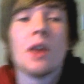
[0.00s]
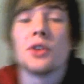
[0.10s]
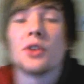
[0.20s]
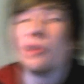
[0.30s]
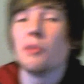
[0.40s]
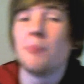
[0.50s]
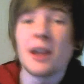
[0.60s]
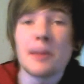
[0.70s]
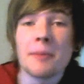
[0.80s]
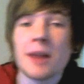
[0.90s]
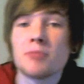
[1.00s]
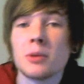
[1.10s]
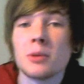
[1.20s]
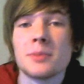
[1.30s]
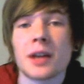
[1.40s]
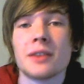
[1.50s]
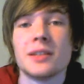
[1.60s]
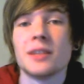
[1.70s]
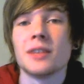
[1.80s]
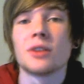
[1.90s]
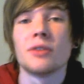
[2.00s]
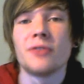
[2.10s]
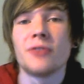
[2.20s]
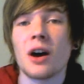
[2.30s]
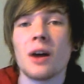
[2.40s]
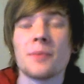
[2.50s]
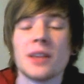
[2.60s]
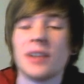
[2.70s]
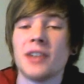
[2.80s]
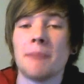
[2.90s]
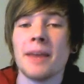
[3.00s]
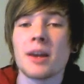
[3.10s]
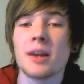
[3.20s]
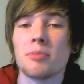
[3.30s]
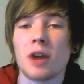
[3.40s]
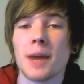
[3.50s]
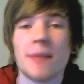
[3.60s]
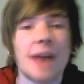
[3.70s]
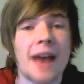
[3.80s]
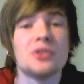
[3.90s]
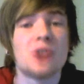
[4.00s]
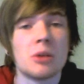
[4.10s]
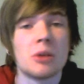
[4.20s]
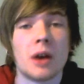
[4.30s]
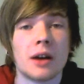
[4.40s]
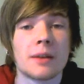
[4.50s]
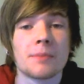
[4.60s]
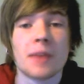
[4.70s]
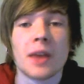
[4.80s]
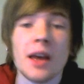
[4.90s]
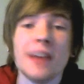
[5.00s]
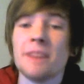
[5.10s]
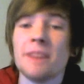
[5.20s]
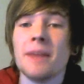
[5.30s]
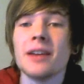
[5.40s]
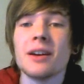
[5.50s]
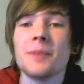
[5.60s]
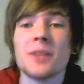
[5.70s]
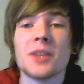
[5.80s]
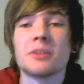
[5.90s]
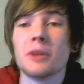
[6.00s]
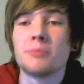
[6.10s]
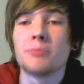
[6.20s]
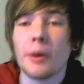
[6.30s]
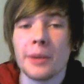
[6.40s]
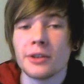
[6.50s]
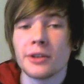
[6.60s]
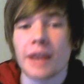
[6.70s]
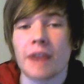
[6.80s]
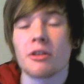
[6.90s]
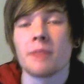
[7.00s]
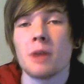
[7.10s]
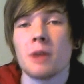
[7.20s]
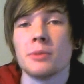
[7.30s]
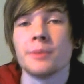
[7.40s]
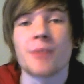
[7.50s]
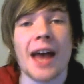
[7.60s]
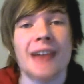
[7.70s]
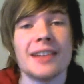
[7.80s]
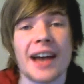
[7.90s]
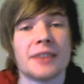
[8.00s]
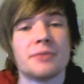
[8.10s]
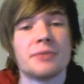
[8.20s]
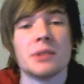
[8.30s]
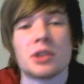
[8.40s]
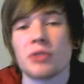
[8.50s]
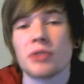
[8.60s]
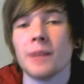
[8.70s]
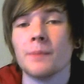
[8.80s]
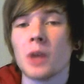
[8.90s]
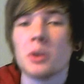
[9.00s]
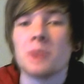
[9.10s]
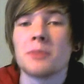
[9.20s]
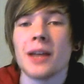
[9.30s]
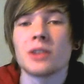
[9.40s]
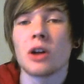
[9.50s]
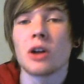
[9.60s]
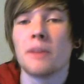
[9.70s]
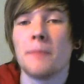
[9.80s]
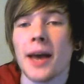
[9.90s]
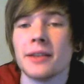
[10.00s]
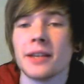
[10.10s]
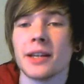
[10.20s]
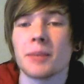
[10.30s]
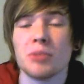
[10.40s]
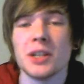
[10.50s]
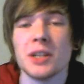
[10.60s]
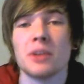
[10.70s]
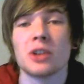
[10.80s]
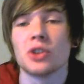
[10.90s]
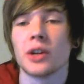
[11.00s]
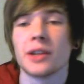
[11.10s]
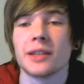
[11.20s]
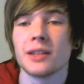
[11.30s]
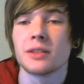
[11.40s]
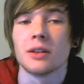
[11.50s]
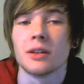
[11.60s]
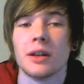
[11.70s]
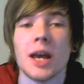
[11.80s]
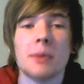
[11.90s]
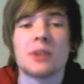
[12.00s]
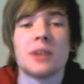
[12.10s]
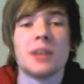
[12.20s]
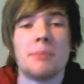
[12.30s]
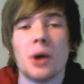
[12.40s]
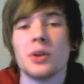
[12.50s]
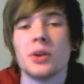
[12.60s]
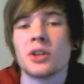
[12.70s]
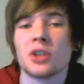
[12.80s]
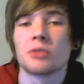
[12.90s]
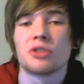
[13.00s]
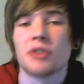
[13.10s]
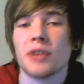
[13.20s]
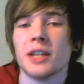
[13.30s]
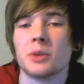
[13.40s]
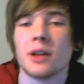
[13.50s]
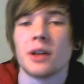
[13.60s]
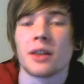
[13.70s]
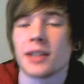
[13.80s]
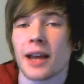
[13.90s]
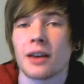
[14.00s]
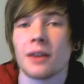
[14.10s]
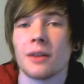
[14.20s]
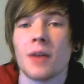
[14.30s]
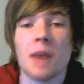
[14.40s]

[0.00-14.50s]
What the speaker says: The two big main problems I can see so far is Yanmega Prime and Zoroark. Yanmega is the most popular attacker at the moment, and it has free retreat, which makes the lock of Beartic pretty much non-existent, because the opponent can just retreat into another attacker,